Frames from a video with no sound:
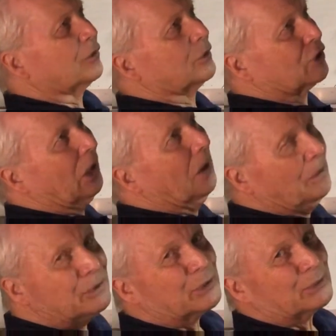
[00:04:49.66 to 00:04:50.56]
So it's
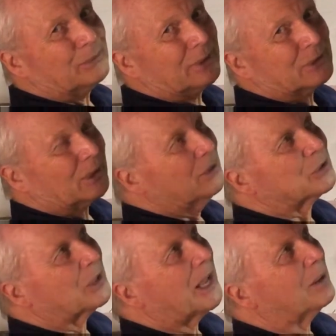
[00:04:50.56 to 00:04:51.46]
close to
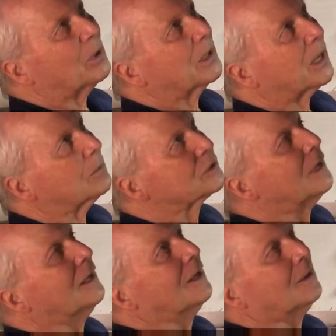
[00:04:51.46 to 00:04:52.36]
the handbrake
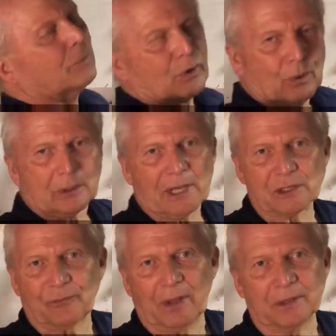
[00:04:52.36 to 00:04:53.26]
cables, but it all
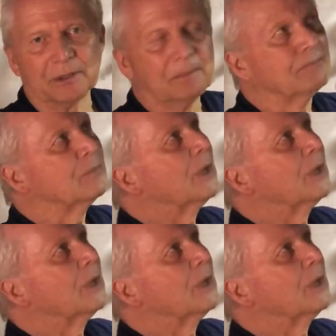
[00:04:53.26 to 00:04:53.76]
does fit.